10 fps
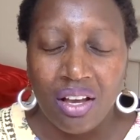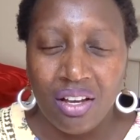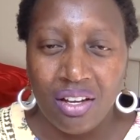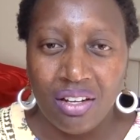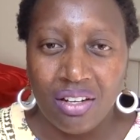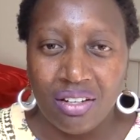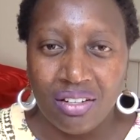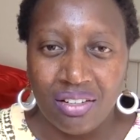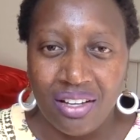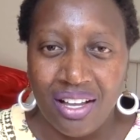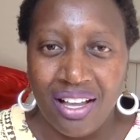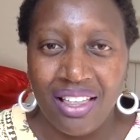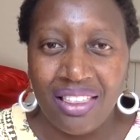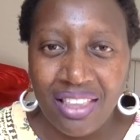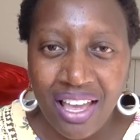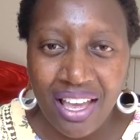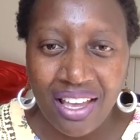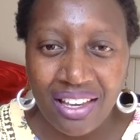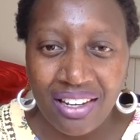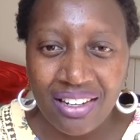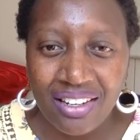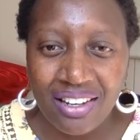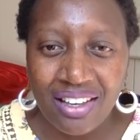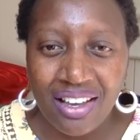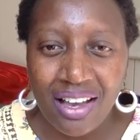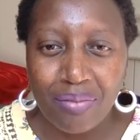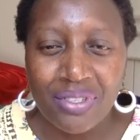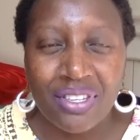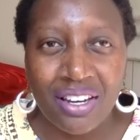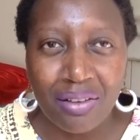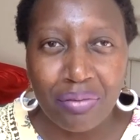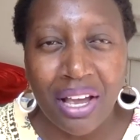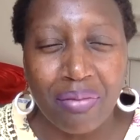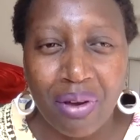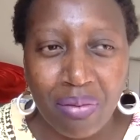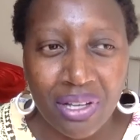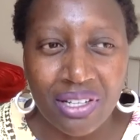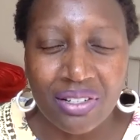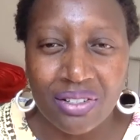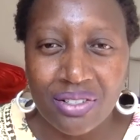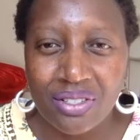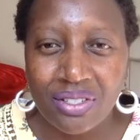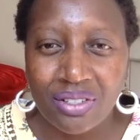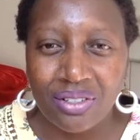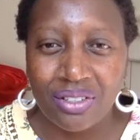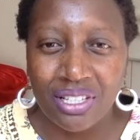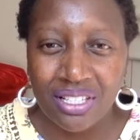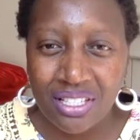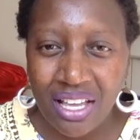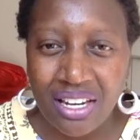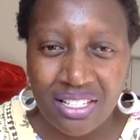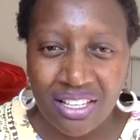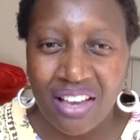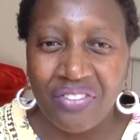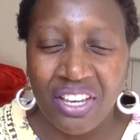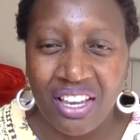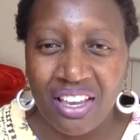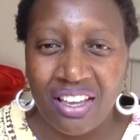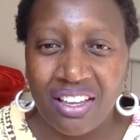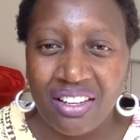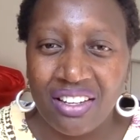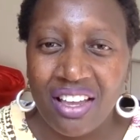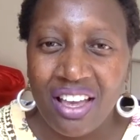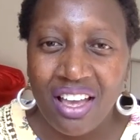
And then I'm sitting by my window, so the sun is coming in.